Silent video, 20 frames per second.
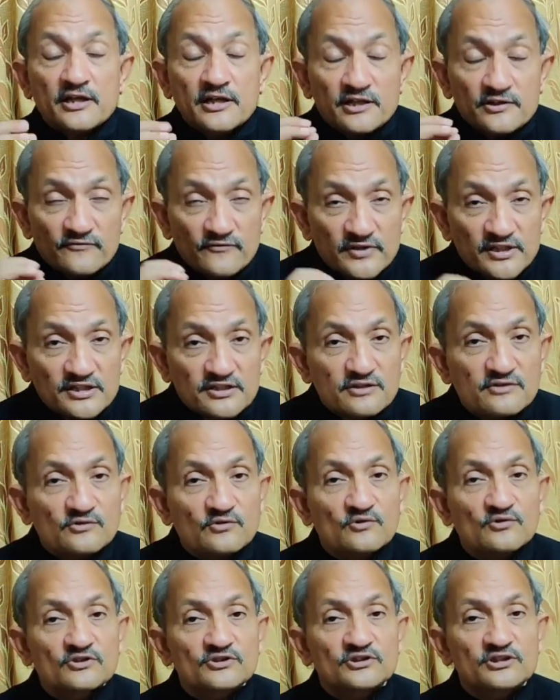Invest in
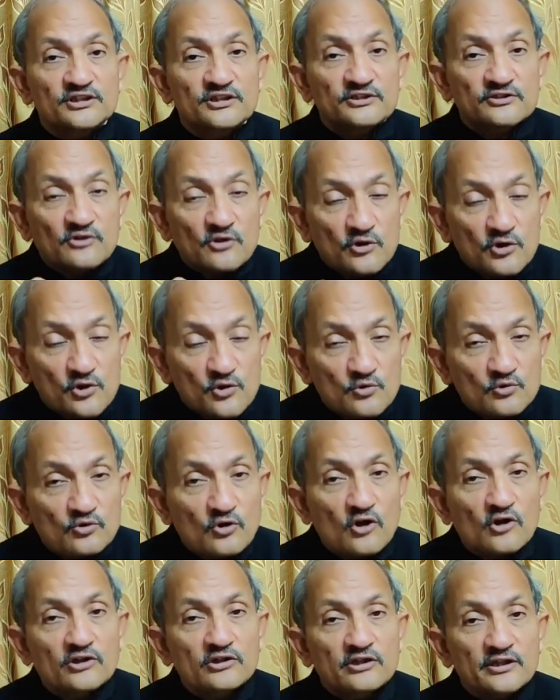those things. Do
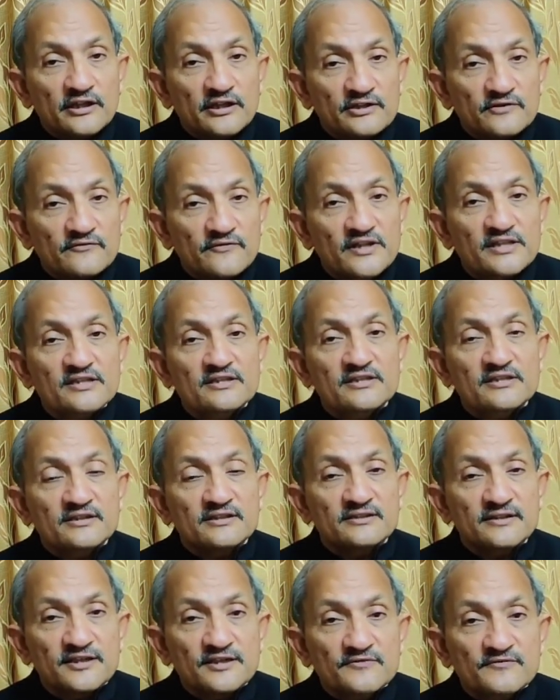not invest
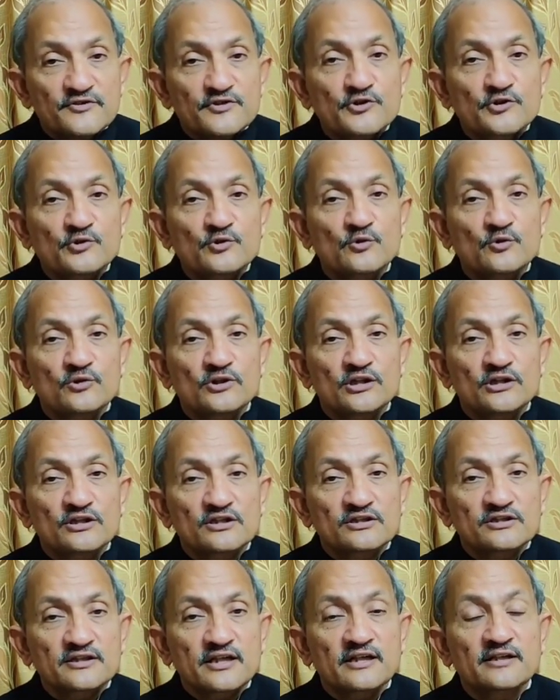in things which you don't
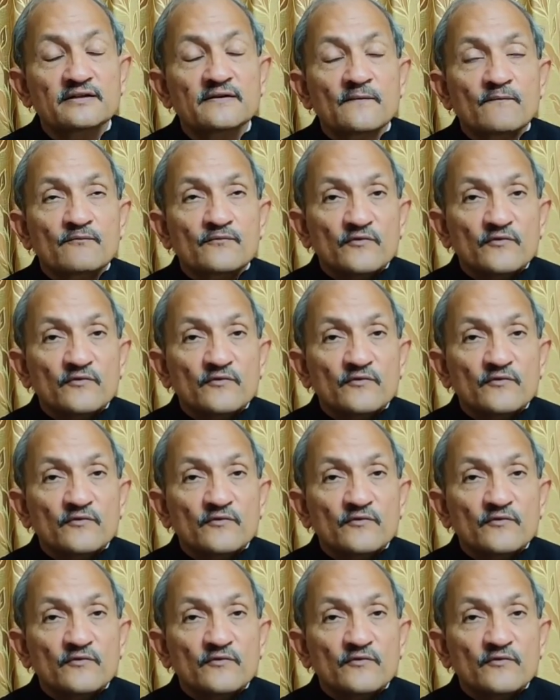understand.